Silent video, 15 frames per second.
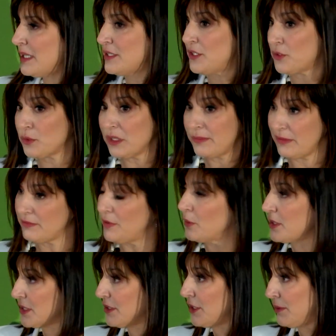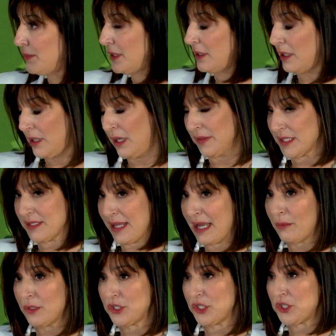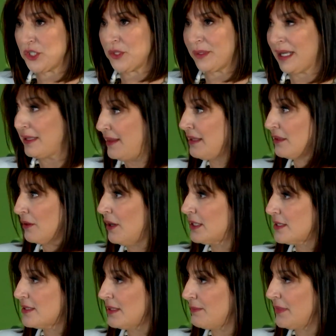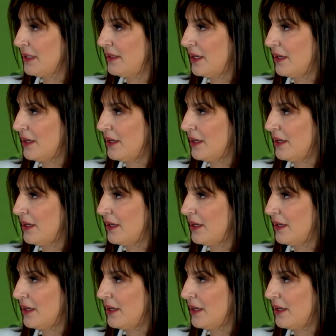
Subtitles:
Watson has really been focused a little bit on this language issue. And I think they're onto something